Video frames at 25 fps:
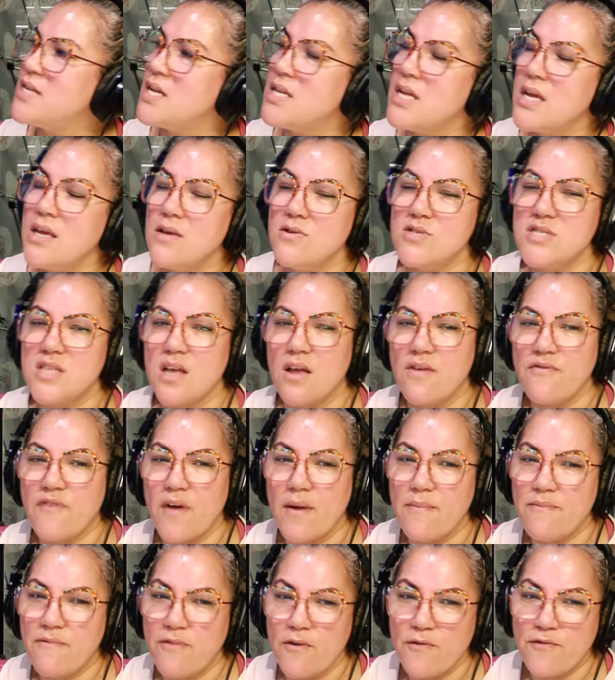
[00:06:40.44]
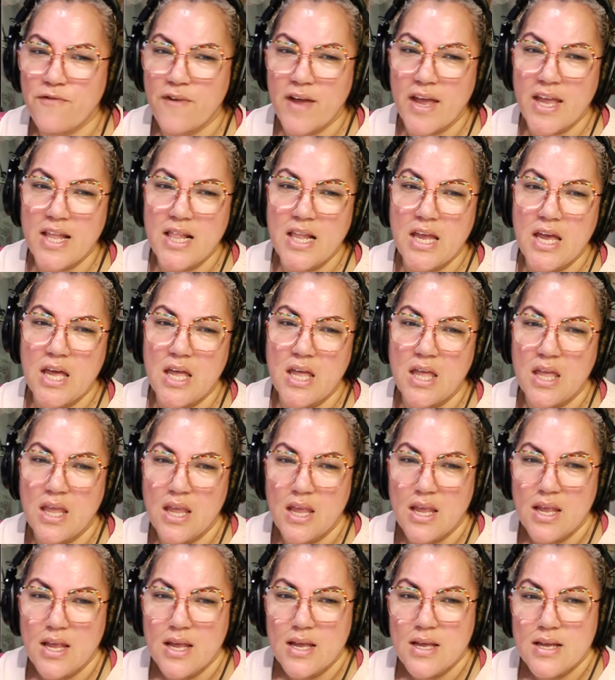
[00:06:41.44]
setting yourself up for failure.
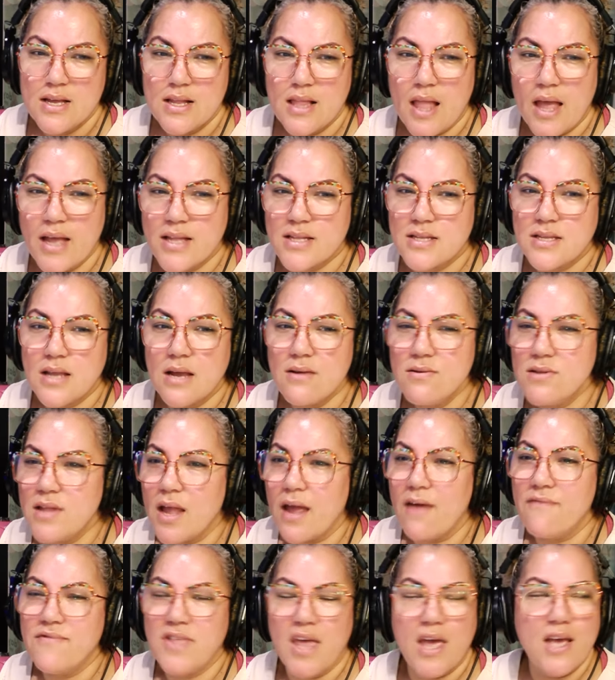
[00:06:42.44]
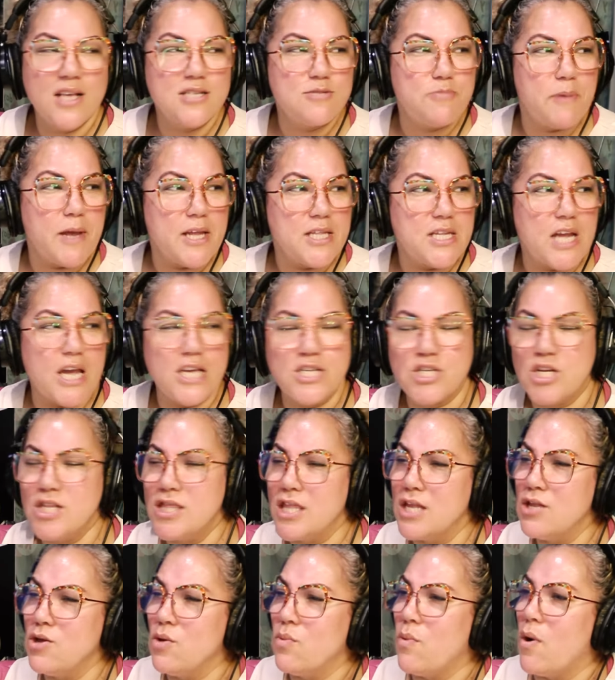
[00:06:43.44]
Like, don't have the
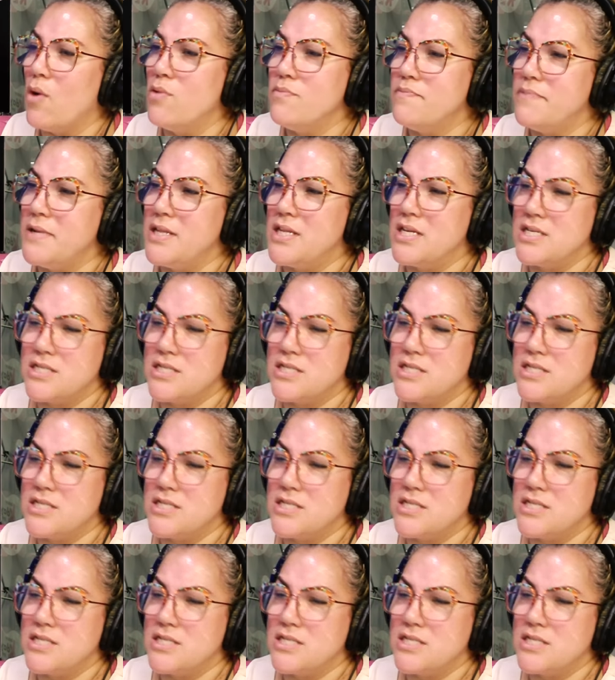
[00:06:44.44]
expectation, then you won't be